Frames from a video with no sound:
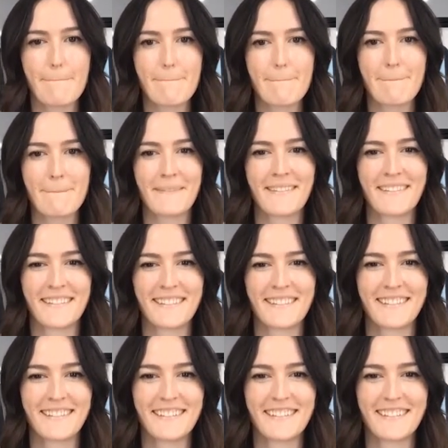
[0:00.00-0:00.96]

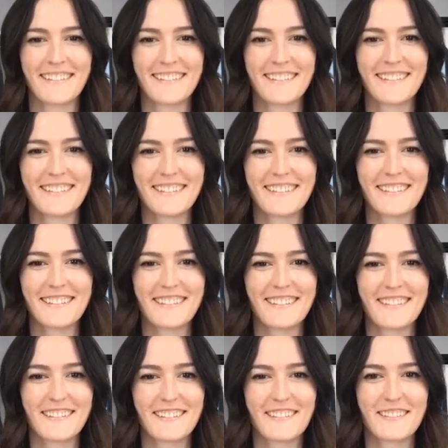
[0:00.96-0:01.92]

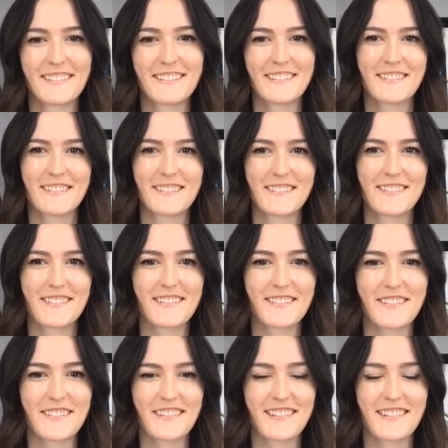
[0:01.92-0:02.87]

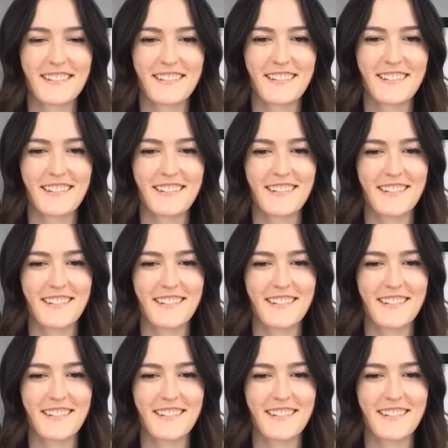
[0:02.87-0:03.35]
(silent)